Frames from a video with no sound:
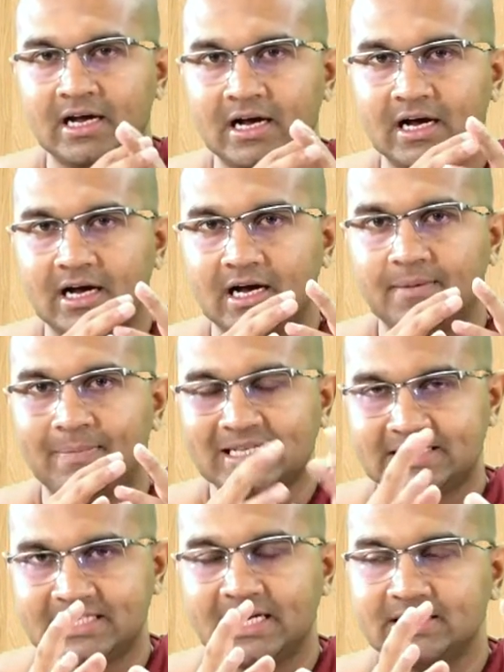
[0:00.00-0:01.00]
uh,
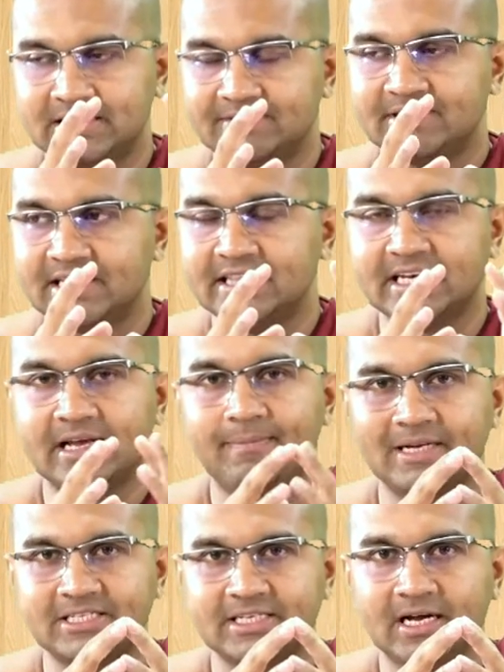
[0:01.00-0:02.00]
pachya, jivitindriya
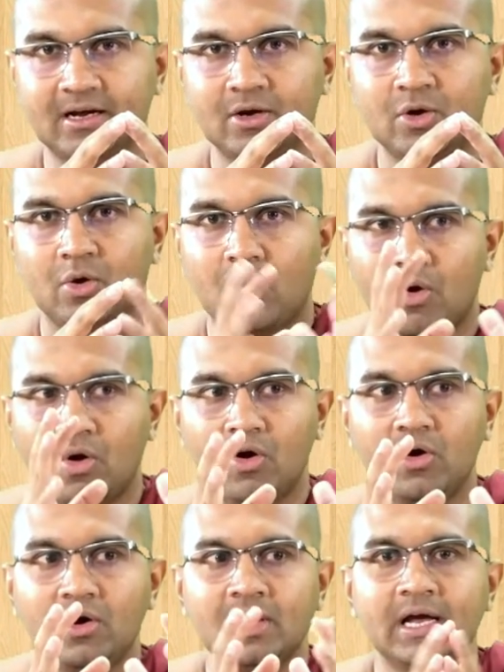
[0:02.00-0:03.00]
pachya
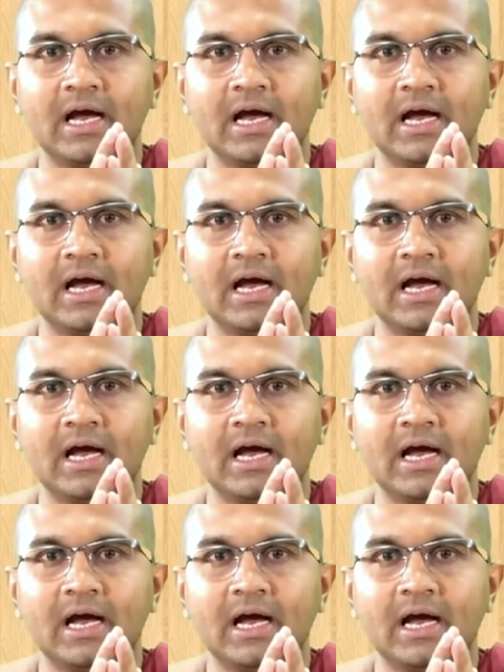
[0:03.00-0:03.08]
or